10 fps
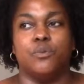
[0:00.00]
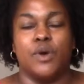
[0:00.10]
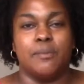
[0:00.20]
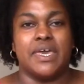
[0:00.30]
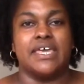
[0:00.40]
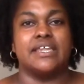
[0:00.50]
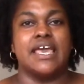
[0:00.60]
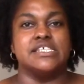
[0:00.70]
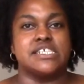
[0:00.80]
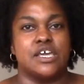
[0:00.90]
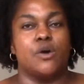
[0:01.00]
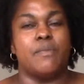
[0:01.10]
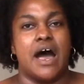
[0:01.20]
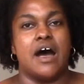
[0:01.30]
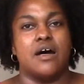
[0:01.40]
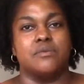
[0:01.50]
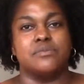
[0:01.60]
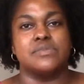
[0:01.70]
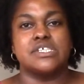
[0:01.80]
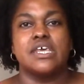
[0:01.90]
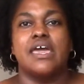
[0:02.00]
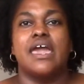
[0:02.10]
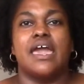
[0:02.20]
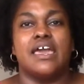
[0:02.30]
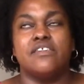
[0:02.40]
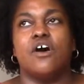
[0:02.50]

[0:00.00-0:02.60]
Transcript: women and single moms in